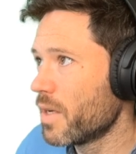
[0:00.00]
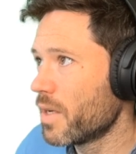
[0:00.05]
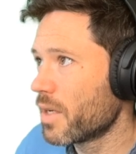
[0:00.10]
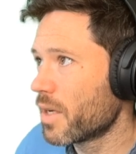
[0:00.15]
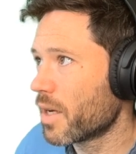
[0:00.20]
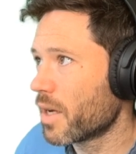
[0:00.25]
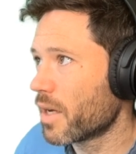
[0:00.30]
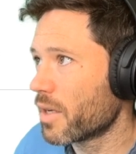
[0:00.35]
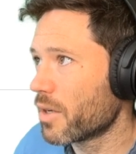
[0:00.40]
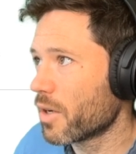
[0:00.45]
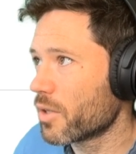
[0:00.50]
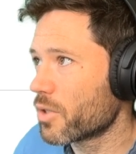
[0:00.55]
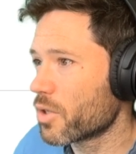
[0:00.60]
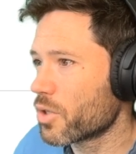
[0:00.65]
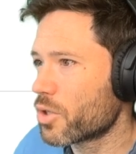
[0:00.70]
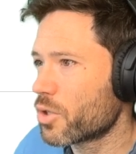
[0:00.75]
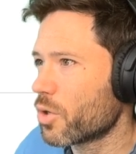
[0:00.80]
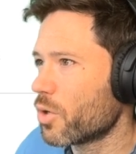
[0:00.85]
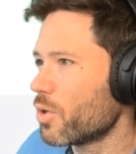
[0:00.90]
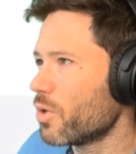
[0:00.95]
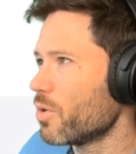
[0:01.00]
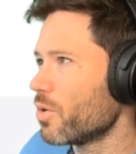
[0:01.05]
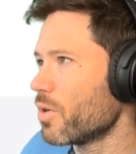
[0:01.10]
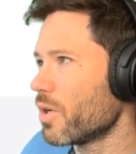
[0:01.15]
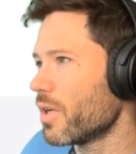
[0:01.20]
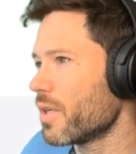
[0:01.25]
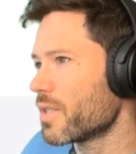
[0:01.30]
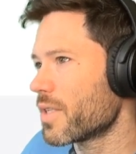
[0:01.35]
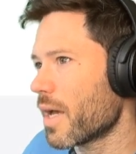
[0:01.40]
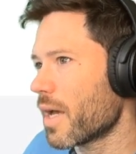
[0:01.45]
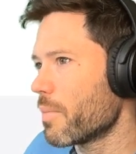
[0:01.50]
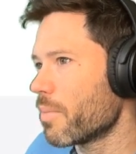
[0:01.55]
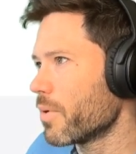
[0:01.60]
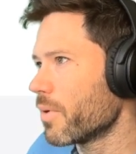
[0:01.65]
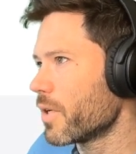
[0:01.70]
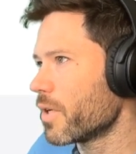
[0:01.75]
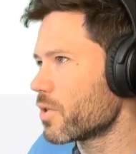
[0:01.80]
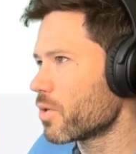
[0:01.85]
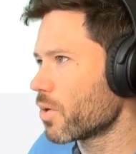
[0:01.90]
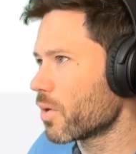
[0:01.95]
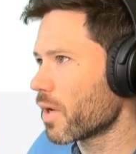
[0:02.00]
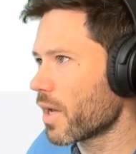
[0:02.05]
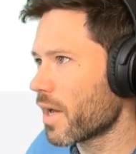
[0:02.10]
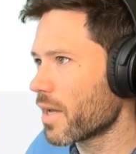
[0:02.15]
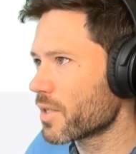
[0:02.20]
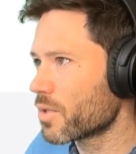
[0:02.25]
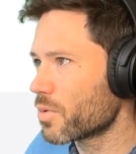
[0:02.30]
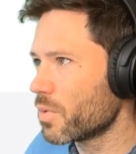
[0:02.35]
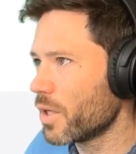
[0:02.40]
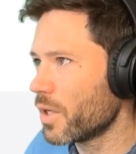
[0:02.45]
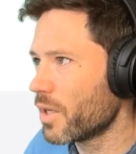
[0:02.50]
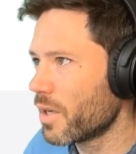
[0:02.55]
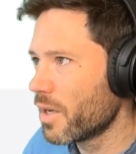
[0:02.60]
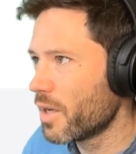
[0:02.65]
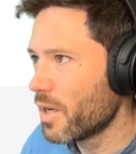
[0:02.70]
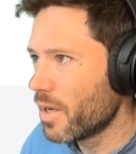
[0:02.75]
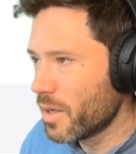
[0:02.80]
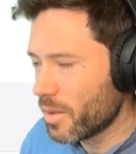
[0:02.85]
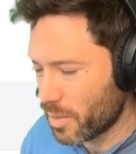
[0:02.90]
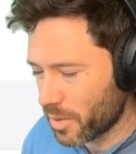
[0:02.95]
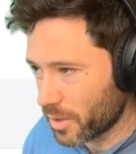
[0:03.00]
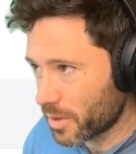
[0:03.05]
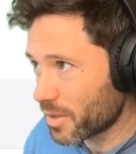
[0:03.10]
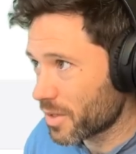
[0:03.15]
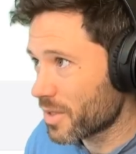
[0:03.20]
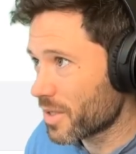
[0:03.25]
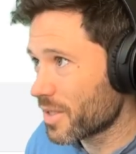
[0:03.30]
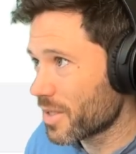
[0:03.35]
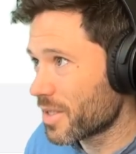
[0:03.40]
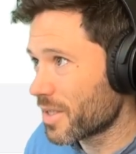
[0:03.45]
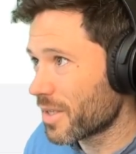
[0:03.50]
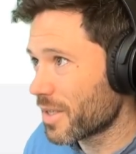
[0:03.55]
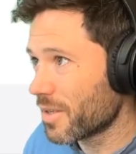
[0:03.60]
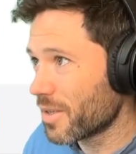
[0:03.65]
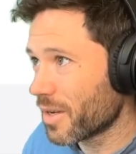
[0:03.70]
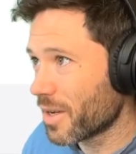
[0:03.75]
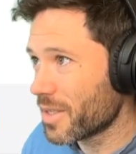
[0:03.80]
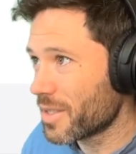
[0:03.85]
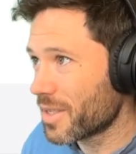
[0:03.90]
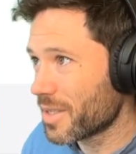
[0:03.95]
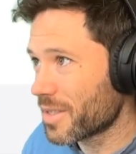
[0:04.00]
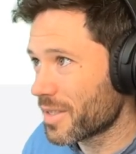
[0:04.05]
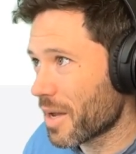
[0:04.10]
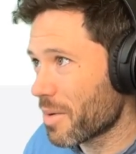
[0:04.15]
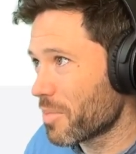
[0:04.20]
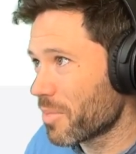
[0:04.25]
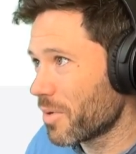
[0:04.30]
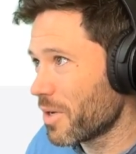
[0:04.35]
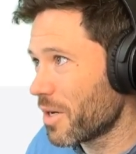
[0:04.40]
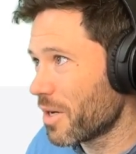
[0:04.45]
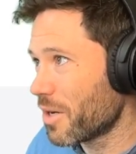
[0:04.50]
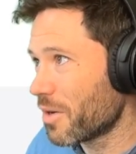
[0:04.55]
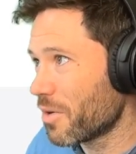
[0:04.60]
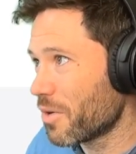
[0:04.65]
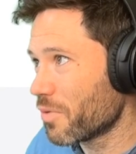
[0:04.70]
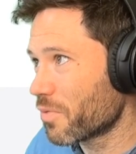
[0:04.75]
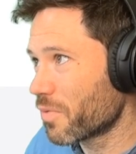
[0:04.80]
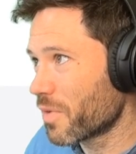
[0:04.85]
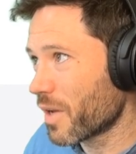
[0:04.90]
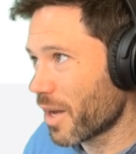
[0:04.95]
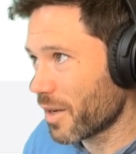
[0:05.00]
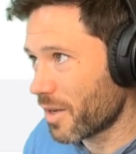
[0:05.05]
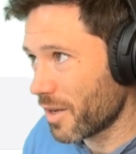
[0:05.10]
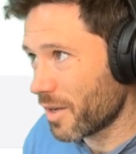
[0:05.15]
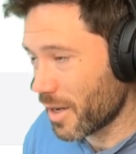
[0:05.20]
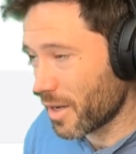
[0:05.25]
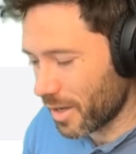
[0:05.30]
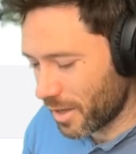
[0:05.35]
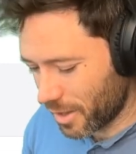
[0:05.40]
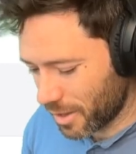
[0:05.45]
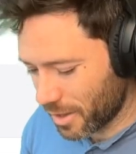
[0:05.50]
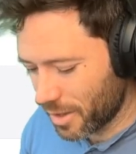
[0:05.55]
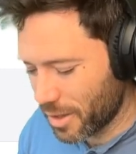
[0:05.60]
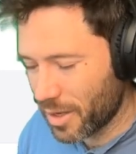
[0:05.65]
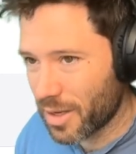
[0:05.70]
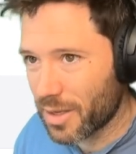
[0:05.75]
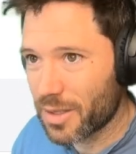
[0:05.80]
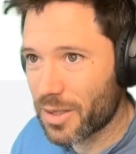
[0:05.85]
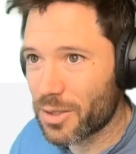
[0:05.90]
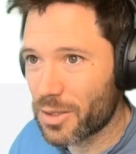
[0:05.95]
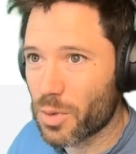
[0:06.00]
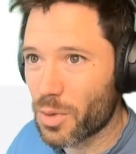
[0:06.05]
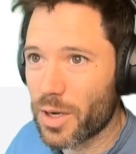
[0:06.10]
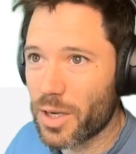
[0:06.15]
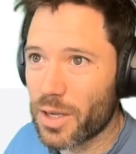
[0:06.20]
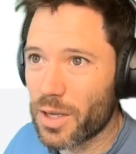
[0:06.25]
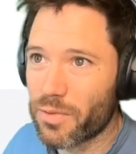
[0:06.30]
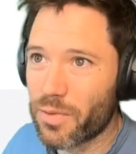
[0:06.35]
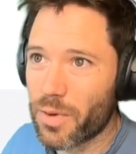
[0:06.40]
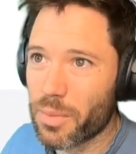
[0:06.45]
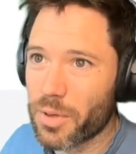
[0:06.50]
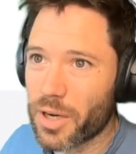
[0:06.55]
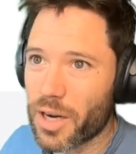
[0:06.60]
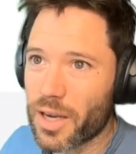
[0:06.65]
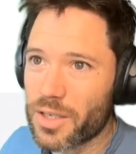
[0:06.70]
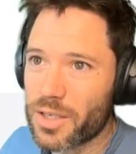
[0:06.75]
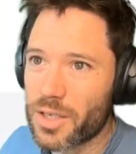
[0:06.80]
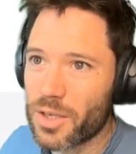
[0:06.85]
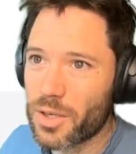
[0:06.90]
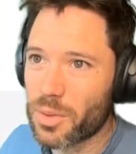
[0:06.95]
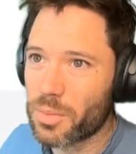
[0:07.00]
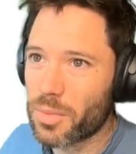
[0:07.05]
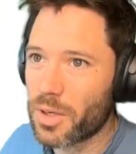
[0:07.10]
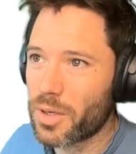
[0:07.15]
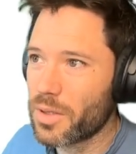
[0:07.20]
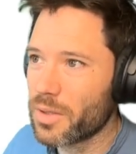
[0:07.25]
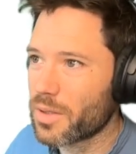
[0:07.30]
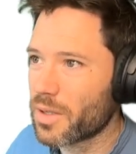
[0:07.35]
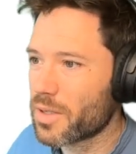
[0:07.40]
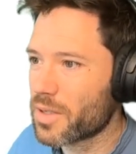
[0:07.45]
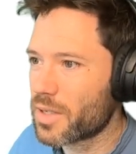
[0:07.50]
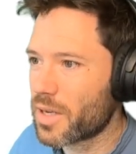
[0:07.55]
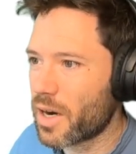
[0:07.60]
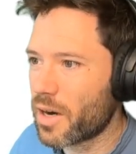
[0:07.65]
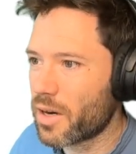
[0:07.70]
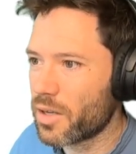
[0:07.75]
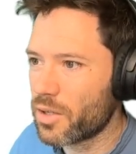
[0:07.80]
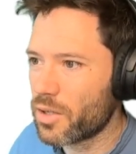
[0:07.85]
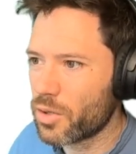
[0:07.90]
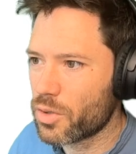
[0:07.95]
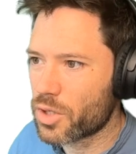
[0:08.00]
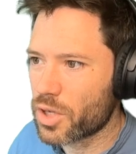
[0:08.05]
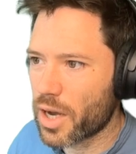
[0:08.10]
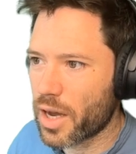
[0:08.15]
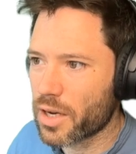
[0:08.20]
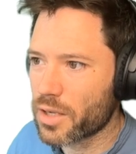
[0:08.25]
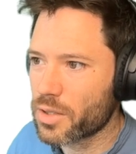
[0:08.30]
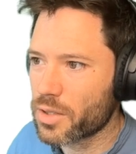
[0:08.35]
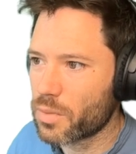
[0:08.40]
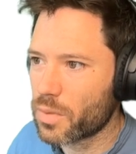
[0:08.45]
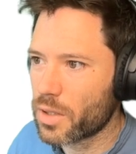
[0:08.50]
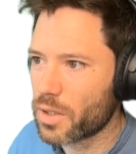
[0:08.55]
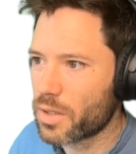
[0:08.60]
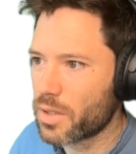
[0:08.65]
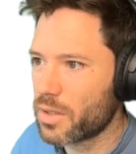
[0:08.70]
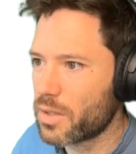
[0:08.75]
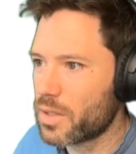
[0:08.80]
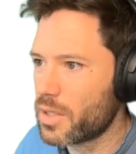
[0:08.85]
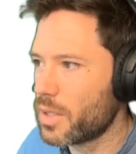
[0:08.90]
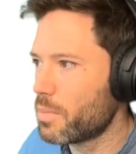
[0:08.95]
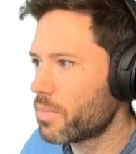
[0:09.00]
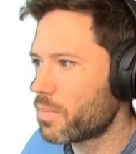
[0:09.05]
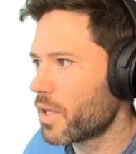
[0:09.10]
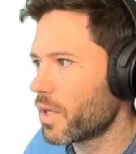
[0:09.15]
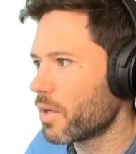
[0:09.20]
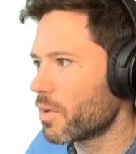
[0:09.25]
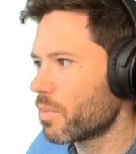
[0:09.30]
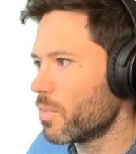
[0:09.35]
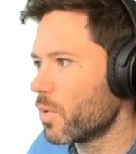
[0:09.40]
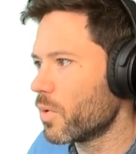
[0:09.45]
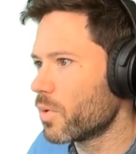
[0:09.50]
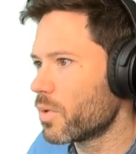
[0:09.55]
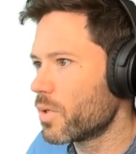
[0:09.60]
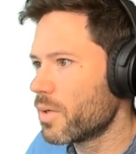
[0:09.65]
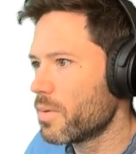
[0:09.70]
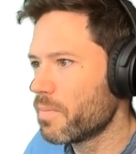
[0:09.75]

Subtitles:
And I'll just show you an example I showed last week, but there's this nice example here of calculating the 20th Fibonacci number. I'll start a new chat with deep think mode,